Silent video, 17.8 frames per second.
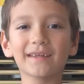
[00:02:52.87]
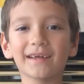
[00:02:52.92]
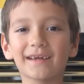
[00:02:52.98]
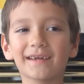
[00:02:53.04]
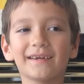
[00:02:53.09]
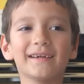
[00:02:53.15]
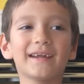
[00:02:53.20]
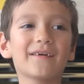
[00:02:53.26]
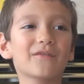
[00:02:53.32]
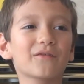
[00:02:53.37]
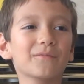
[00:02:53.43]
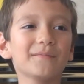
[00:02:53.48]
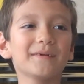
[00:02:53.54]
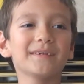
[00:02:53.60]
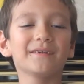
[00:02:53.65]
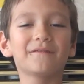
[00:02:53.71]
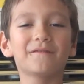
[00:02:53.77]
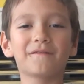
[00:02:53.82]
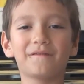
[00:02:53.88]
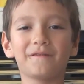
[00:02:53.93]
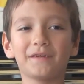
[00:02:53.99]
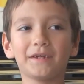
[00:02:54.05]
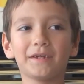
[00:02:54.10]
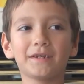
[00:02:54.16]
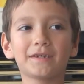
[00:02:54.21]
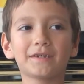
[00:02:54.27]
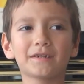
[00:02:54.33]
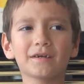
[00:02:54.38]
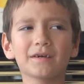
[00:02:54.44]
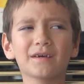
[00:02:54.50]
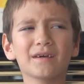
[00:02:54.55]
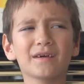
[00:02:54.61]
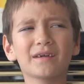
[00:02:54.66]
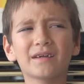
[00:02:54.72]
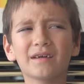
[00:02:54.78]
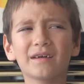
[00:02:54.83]
can never be defeated.
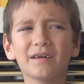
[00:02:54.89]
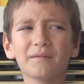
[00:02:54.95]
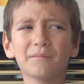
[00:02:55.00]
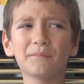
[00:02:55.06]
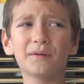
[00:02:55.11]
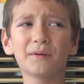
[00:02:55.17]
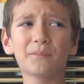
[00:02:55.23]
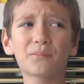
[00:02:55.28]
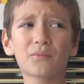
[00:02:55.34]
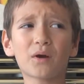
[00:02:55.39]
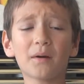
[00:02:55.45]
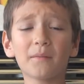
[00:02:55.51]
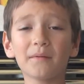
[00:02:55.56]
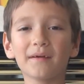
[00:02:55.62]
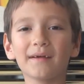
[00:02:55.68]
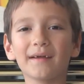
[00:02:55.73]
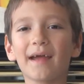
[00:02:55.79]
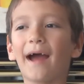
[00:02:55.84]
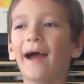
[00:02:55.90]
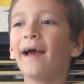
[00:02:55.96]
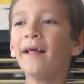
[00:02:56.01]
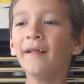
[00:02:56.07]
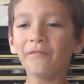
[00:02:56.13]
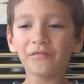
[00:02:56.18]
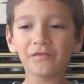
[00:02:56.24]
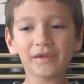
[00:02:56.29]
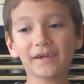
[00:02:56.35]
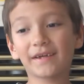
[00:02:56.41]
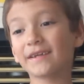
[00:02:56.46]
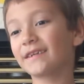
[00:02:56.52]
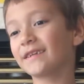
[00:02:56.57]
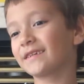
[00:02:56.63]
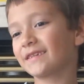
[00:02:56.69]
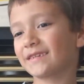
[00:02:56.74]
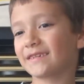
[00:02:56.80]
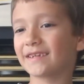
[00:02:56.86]
But probably, yeah, you can
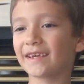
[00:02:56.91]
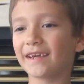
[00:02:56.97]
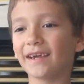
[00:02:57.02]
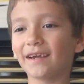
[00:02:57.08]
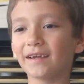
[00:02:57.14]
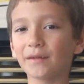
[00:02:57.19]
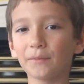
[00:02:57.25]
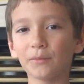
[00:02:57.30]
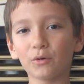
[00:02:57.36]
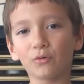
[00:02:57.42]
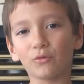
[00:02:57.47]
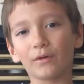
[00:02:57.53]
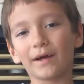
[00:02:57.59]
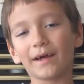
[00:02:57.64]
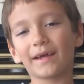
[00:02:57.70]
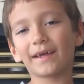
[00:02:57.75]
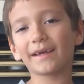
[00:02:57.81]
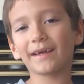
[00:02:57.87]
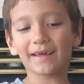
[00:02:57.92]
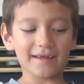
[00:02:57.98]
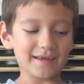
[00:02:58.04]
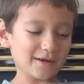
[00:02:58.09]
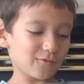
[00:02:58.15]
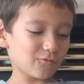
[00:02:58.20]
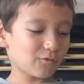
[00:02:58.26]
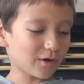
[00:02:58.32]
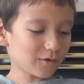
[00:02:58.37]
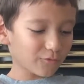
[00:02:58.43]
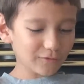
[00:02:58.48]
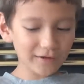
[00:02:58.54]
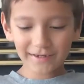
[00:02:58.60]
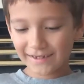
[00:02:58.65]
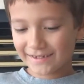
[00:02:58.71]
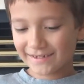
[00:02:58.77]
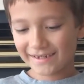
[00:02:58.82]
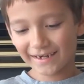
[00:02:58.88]
just scare them away. One
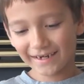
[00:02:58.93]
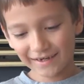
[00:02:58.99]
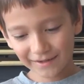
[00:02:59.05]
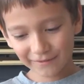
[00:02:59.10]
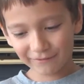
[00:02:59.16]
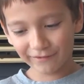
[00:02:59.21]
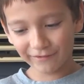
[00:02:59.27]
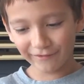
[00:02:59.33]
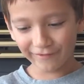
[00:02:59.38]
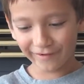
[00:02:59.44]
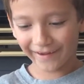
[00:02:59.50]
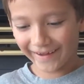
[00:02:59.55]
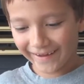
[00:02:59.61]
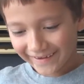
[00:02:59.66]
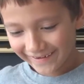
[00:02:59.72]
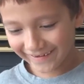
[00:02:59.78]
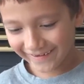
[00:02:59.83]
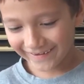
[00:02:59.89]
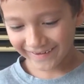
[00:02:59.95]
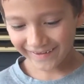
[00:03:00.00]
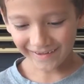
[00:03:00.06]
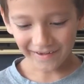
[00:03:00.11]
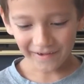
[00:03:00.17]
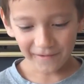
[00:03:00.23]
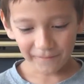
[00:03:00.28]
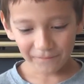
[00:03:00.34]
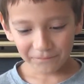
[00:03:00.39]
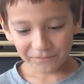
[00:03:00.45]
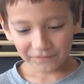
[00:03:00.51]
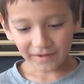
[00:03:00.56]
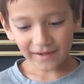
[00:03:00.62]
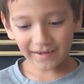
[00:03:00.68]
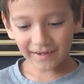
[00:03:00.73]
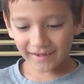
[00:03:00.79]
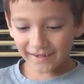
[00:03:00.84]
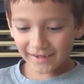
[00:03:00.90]
way to scare them away
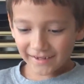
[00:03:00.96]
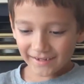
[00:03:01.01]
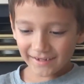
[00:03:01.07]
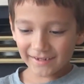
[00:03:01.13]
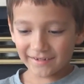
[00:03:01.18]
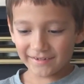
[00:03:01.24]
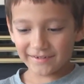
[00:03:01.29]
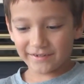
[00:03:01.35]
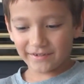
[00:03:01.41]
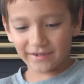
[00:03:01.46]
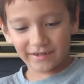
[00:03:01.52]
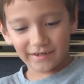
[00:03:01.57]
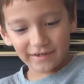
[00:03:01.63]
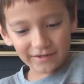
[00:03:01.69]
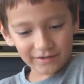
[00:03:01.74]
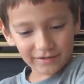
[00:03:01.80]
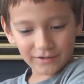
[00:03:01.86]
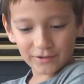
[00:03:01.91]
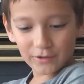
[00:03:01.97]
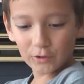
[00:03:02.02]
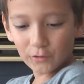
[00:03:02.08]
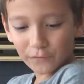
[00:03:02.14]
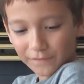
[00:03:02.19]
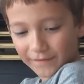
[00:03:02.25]
is two